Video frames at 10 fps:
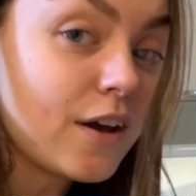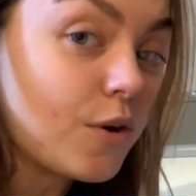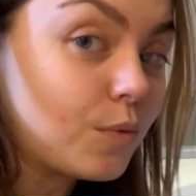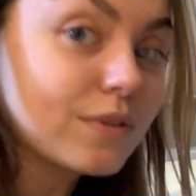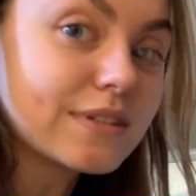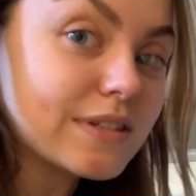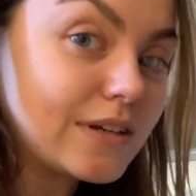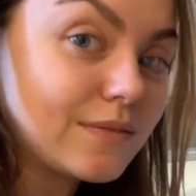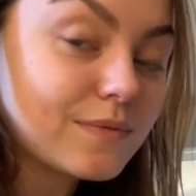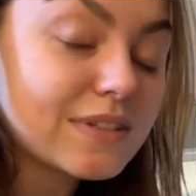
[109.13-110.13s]
We'll
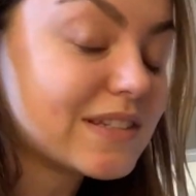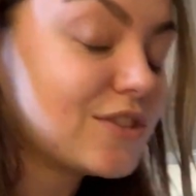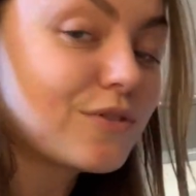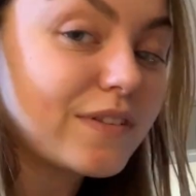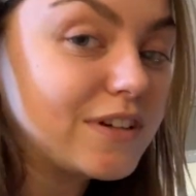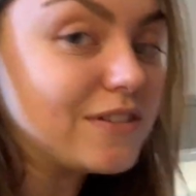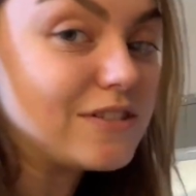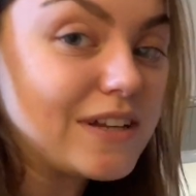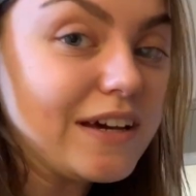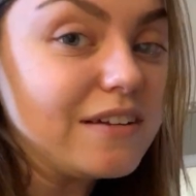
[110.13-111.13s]
see. See you on the other side.